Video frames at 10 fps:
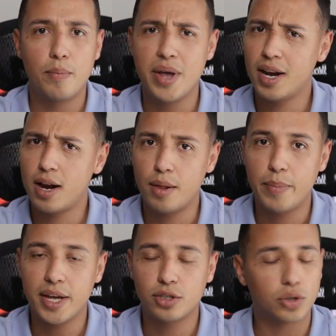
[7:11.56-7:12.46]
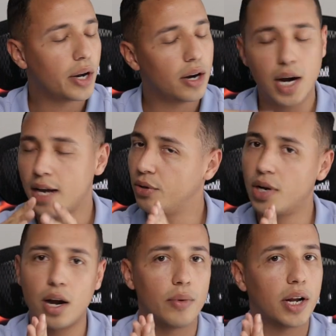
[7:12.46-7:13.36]
being an advanced trader, I do
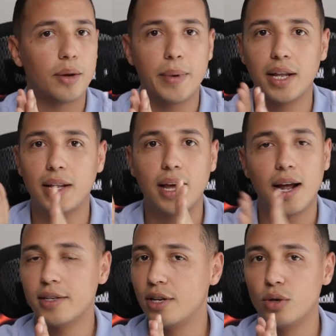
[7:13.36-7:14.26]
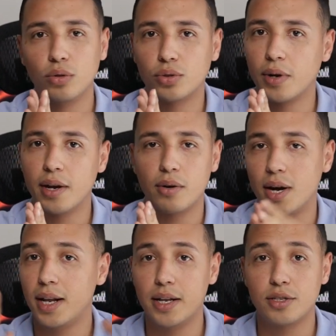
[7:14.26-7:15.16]
not recommend that as a new trader,
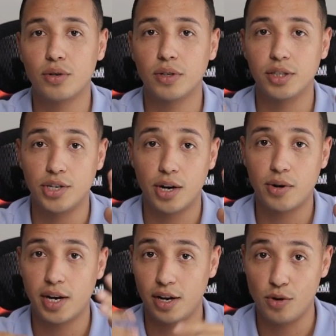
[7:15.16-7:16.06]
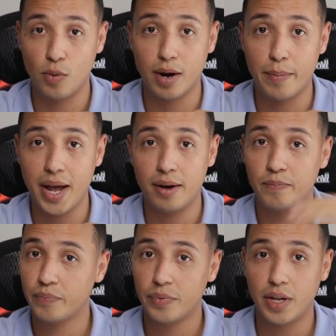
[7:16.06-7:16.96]
unless you're a degenerate and you wanna
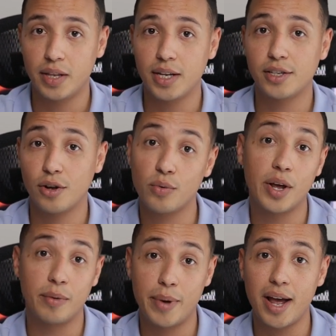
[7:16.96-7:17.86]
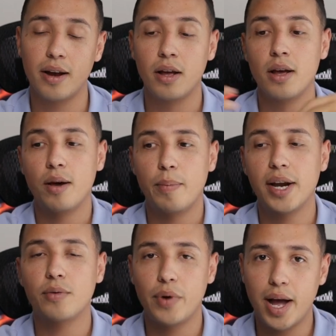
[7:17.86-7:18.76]
bet, then that's a good way to bet.
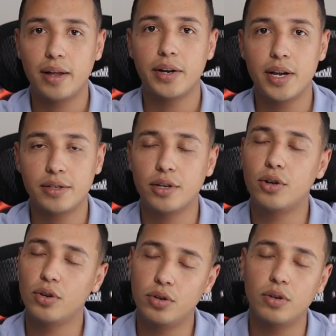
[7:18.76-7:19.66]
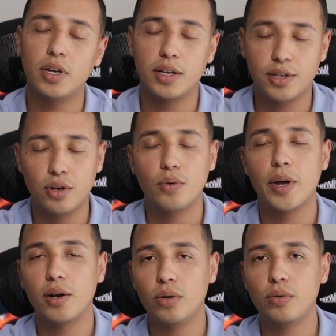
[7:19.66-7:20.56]
But in reality, it's a good
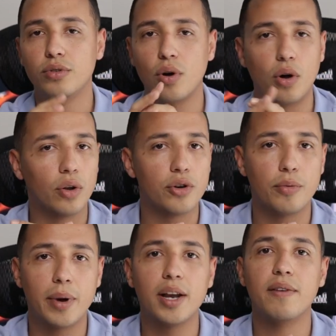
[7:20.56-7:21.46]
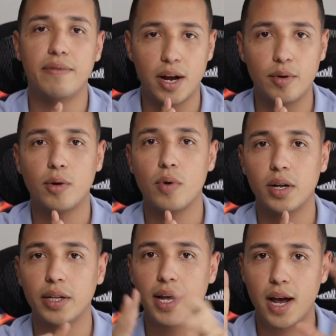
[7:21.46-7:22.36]
way to lose all of your money very
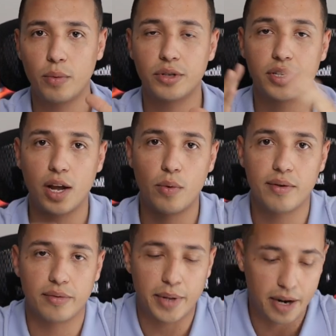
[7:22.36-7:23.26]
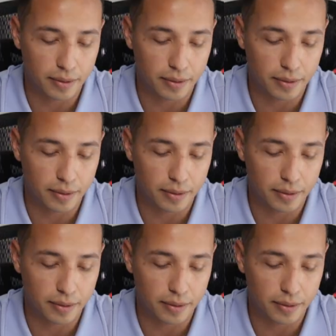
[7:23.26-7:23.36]
quickly. I would stay away from